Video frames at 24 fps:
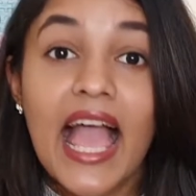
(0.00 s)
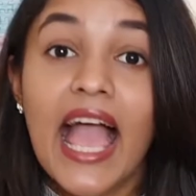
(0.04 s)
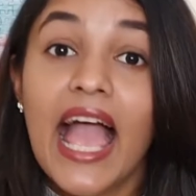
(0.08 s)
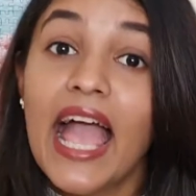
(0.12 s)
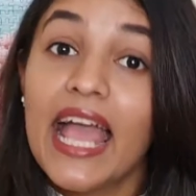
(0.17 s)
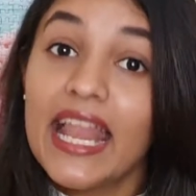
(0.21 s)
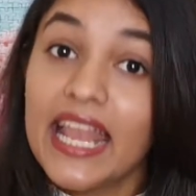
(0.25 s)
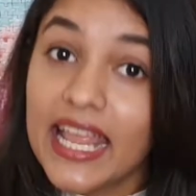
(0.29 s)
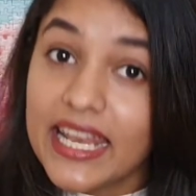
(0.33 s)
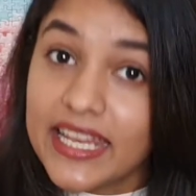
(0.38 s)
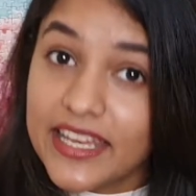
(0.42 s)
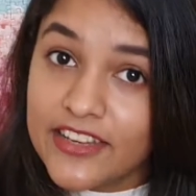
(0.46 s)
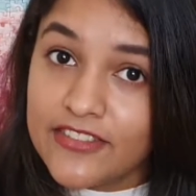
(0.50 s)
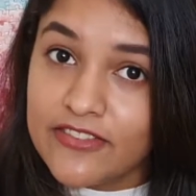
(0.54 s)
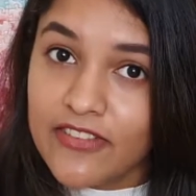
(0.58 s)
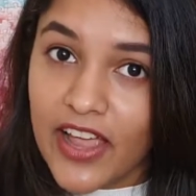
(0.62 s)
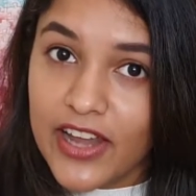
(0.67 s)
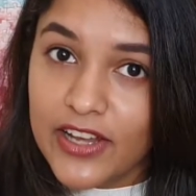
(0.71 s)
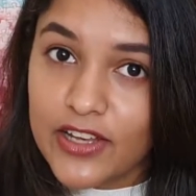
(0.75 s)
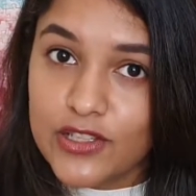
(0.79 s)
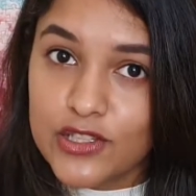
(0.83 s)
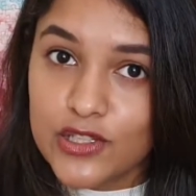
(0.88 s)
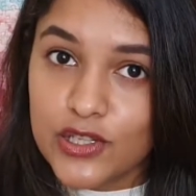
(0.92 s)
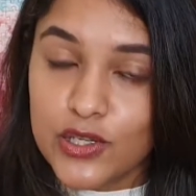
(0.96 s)
And I did
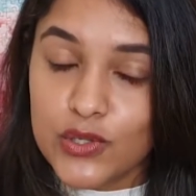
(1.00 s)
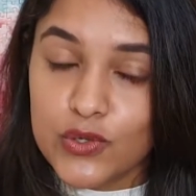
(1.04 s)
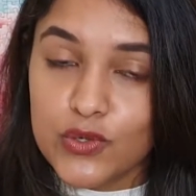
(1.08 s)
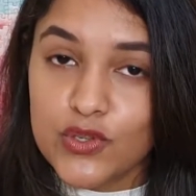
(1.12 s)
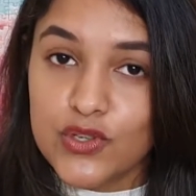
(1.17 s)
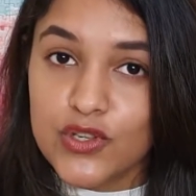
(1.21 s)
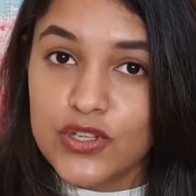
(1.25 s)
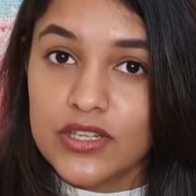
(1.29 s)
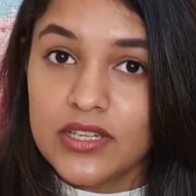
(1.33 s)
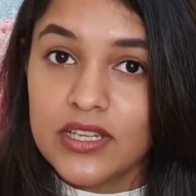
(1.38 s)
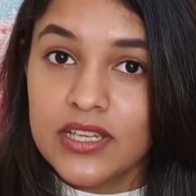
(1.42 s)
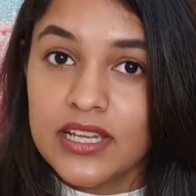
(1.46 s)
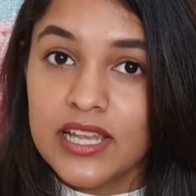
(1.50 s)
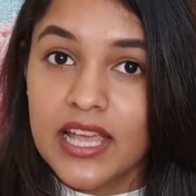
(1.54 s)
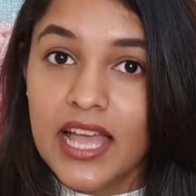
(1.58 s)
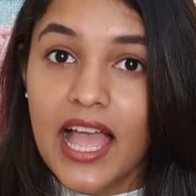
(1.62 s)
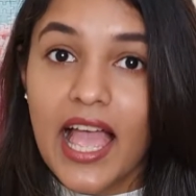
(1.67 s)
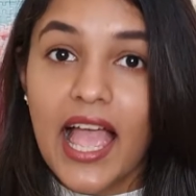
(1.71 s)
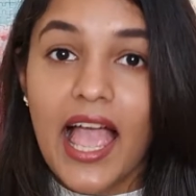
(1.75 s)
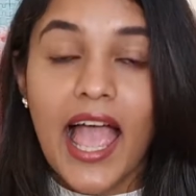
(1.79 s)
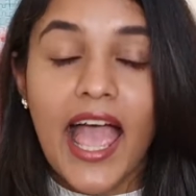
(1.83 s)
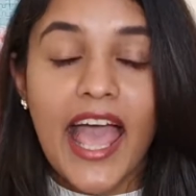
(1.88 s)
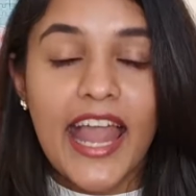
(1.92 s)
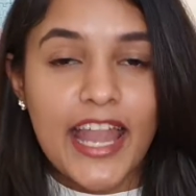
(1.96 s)
find a solution,
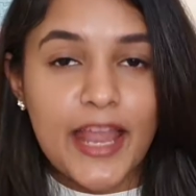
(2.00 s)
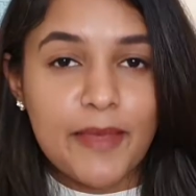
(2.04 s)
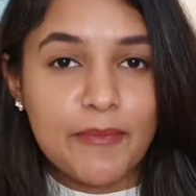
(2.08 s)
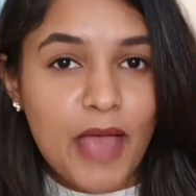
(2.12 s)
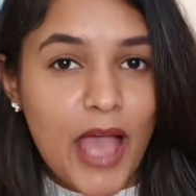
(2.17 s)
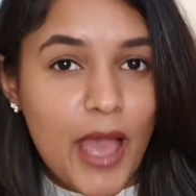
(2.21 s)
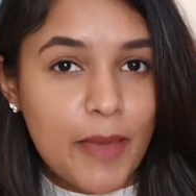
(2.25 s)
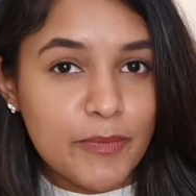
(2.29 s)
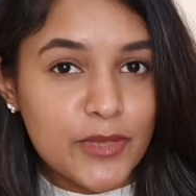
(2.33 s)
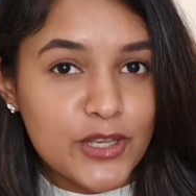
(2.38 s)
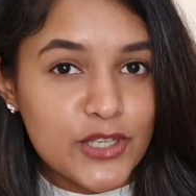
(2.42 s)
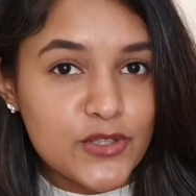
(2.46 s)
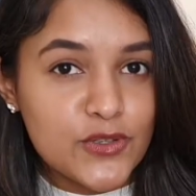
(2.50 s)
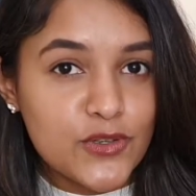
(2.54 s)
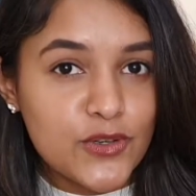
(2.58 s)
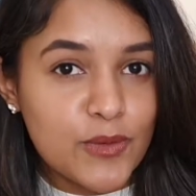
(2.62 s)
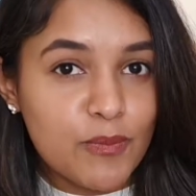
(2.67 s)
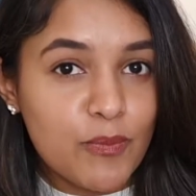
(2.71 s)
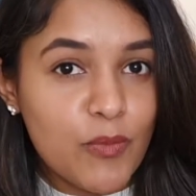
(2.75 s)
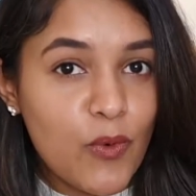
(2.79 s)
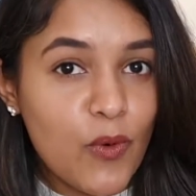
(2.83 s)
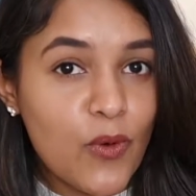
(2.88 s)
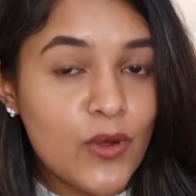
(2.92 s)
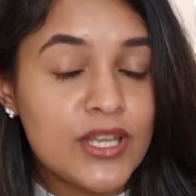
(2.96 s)
and I'm happy to
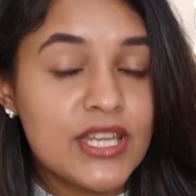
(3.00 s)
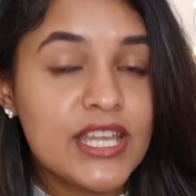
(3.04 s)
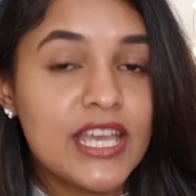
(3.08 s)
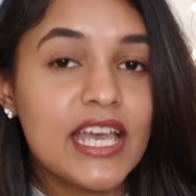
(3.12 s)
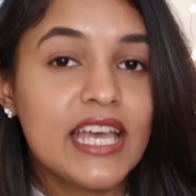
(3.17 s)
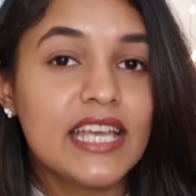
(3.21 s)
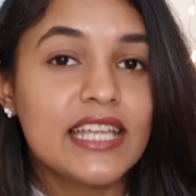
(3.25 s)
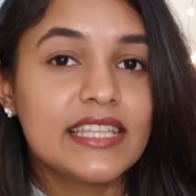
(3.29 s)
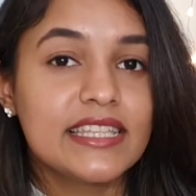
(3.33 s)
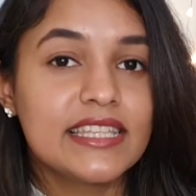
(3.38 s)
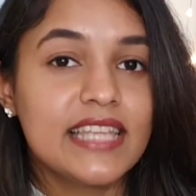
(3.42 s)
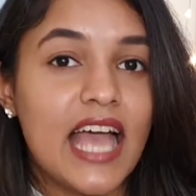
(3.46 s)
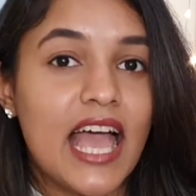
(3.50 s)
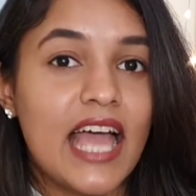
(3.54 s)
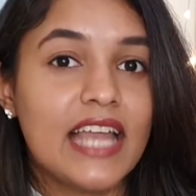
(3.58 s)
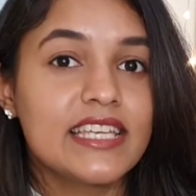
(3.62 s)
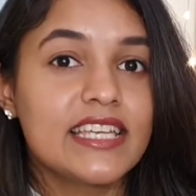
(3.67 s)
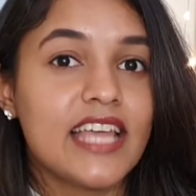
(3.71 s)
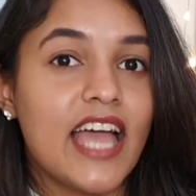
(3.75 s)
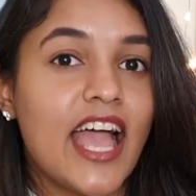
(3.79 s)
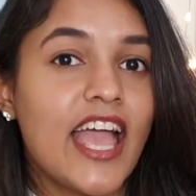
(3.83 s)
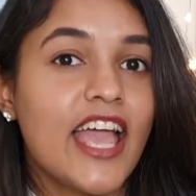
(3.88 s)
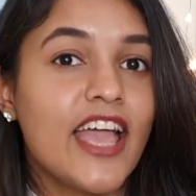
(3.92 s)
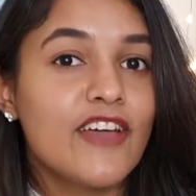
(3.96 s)
report
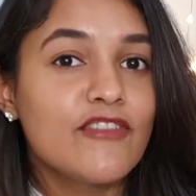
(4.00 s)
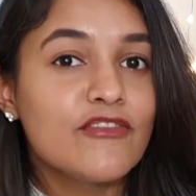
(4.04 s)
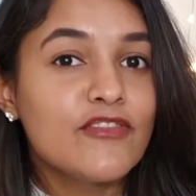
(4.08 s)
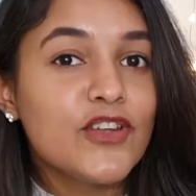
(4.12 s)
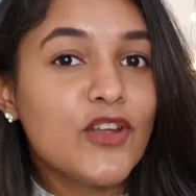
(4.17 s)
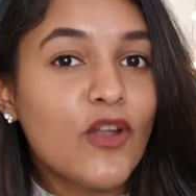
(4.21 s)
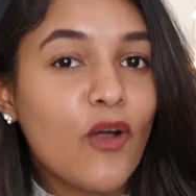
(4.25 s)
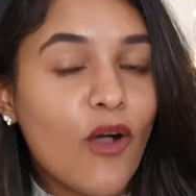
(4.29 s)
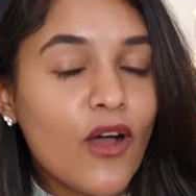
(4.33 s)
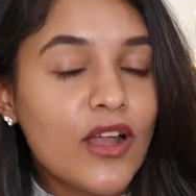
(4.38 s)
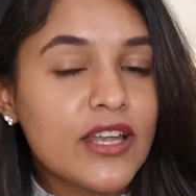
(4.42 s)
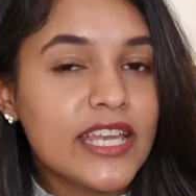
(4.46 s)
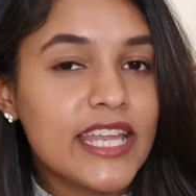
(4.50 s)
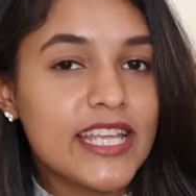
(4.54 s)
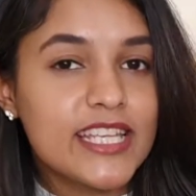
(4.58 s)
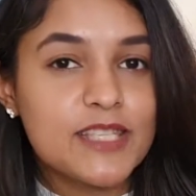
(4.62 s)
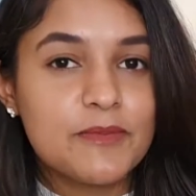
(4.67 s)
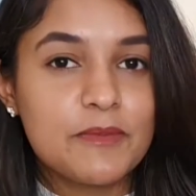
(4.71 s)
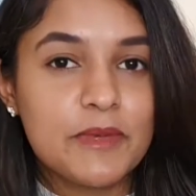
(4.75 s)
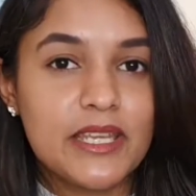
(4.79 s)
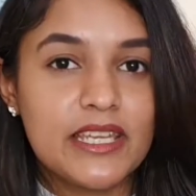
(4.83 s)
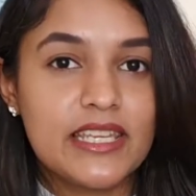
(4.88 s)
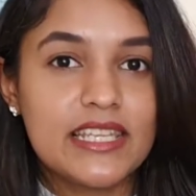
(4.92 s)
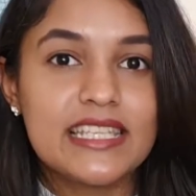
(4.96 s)
that I have not
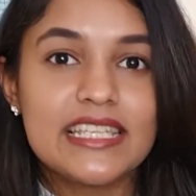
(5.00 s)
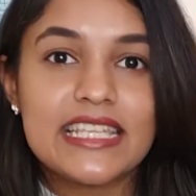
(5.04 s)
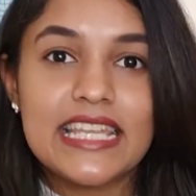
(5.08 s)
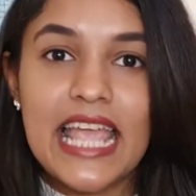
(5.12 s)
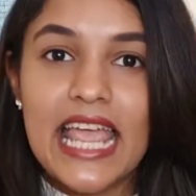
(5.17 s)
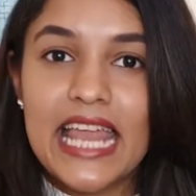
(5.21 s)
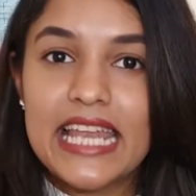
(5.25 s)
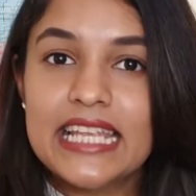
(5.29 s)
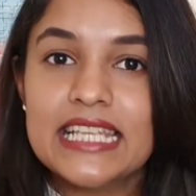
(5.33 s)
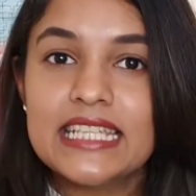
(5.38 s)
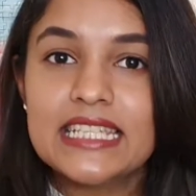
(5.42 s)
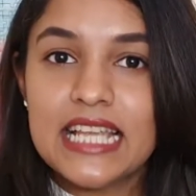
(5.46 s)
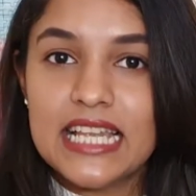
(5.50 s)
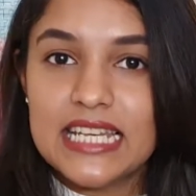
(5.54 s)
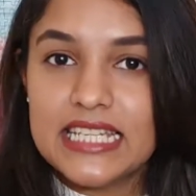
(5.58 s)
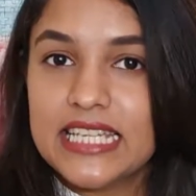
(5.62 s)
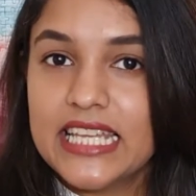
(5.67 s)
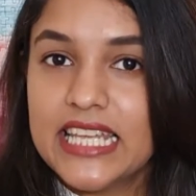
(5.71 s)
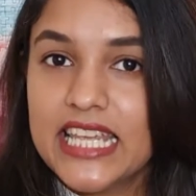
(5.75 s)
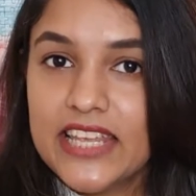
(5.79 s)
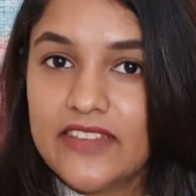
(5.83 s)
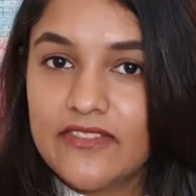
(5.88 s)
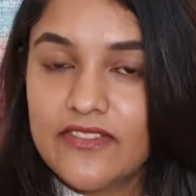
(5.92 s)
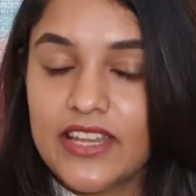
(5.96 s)
experienced any Sunday
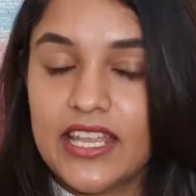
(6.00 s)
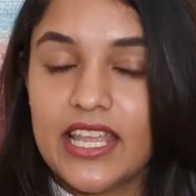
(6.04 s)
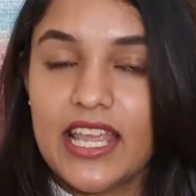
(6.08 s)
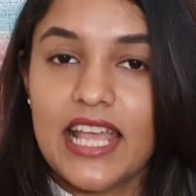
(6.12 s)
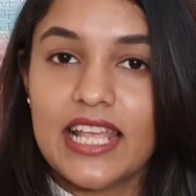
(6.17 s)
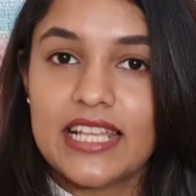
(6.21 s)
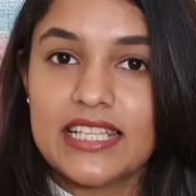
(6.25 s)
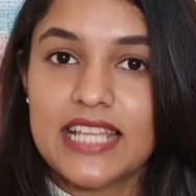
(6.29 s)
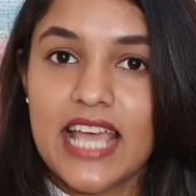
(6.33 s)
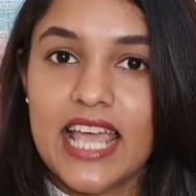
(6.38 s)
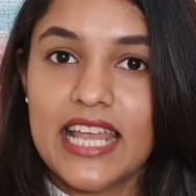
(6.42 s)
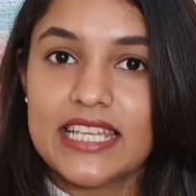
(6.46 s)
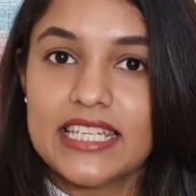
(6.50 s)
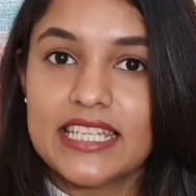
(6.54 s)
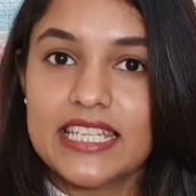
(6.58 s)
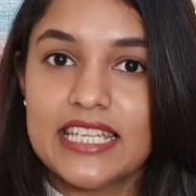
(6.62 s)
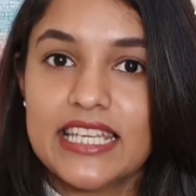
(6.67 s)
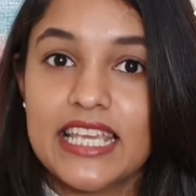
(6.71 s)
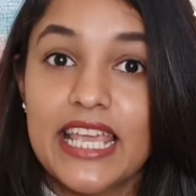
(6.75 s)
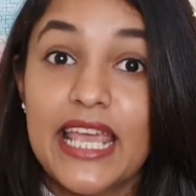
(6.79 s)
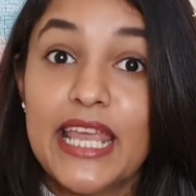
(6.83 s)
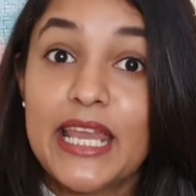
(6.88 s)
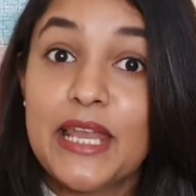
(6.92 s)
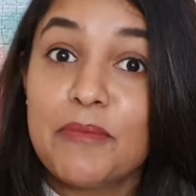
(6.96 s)
evening
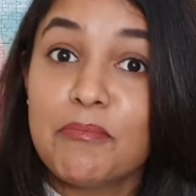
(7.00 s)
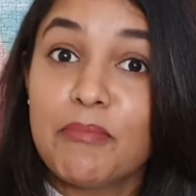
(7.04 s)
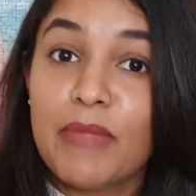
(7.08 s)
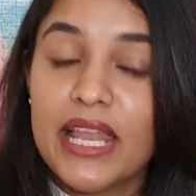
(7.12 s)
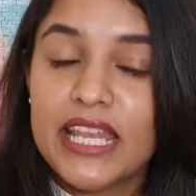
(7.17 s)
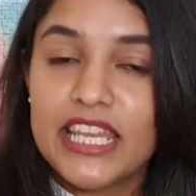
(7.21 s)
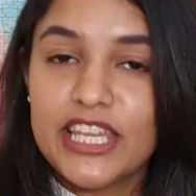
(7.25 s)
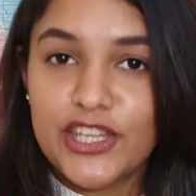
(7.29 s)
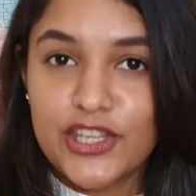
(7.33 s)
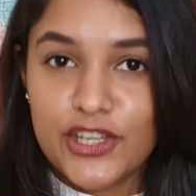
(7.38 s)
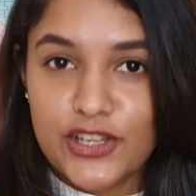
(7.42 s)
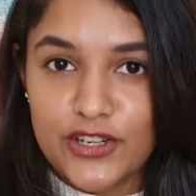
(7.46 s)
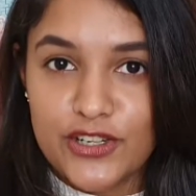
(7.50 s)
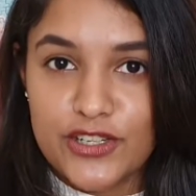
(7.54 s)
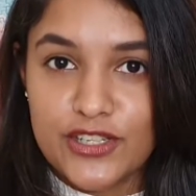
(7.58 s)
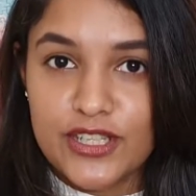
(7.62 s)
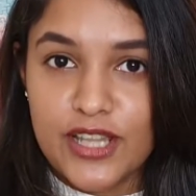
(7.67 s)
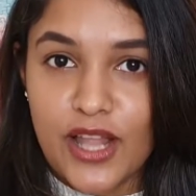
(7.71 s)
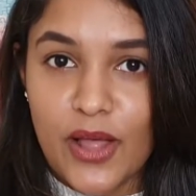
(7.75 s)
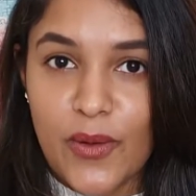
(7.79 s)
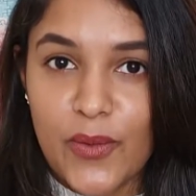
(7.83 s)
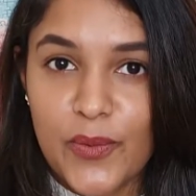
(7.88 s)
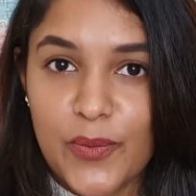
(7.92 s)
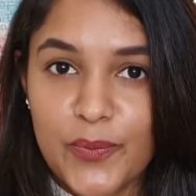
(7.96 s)
anxiety in many years
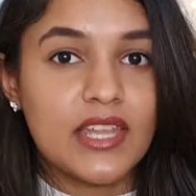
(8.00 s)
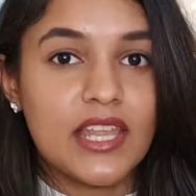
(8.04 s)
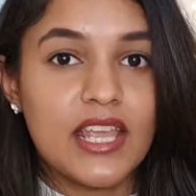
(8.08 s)
now.